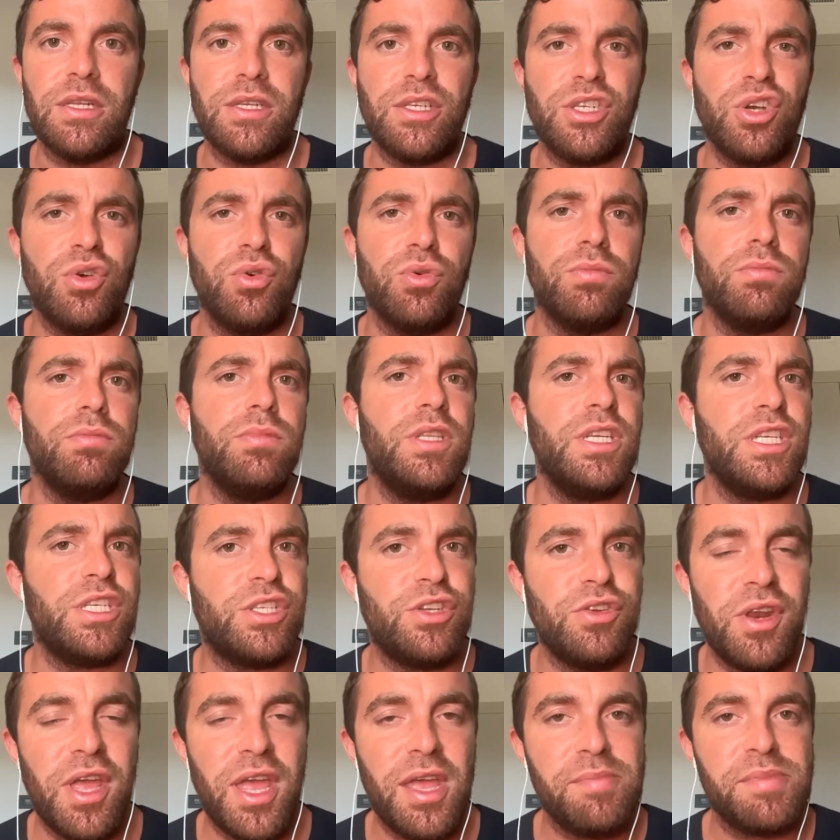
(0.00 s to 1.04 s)
So these
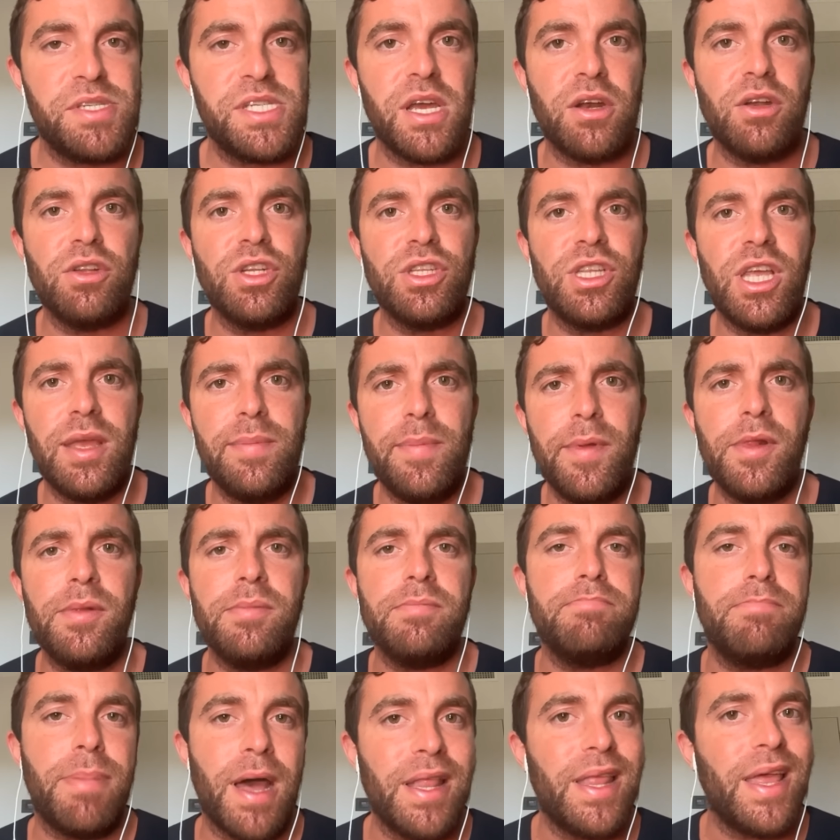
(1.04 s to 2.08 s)
two names are on the table,
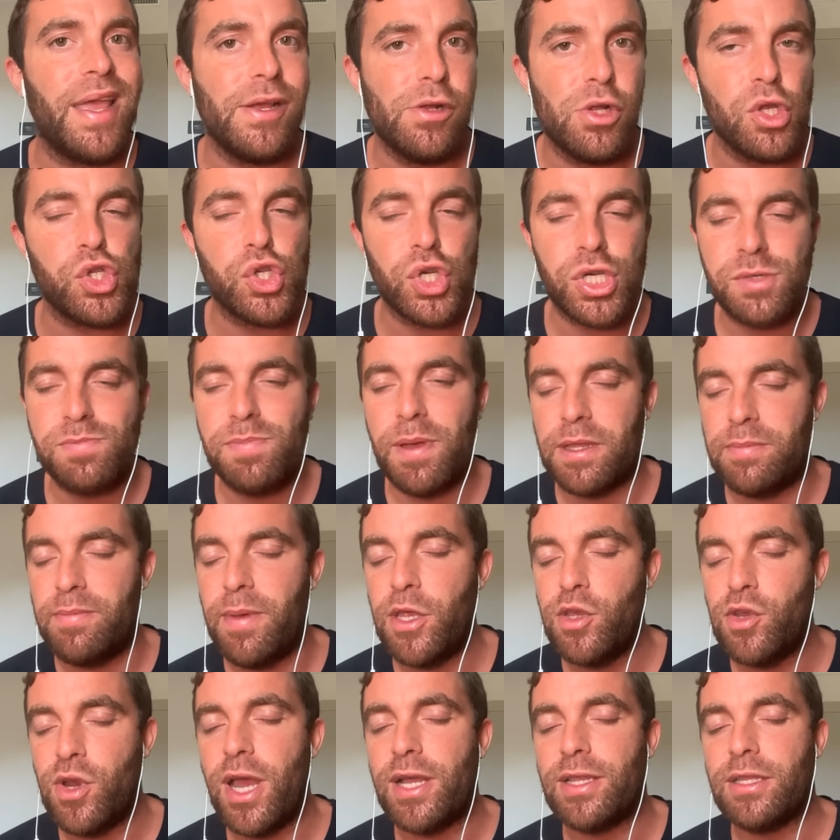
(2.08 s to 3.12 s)
but I also expect Man
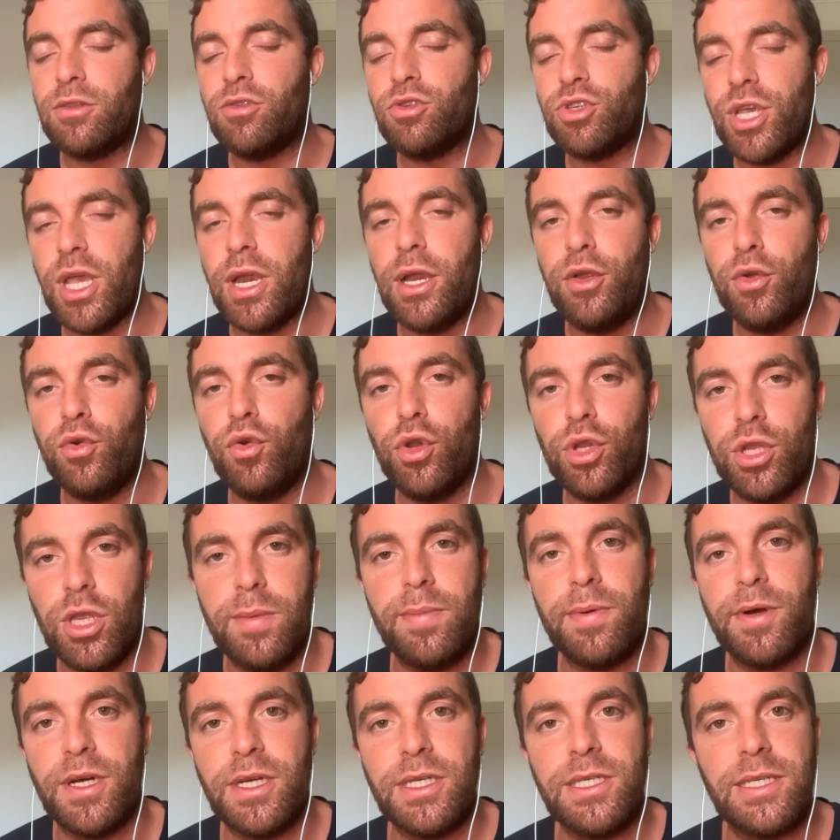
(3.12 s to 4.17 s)
United to sign a new
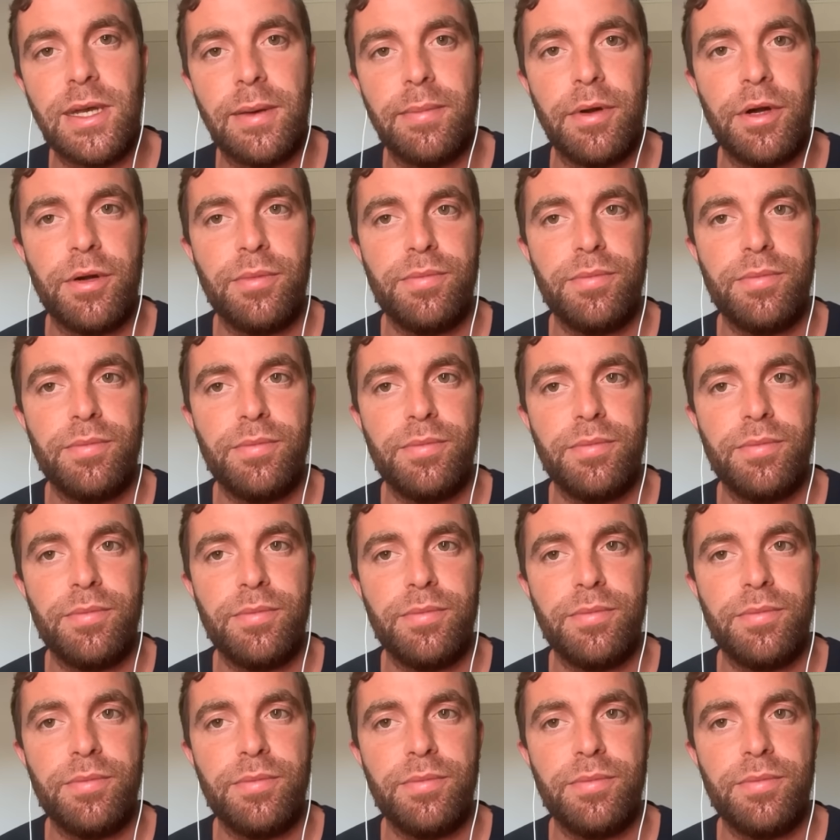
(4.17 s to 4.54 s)
goalkeeper this summer.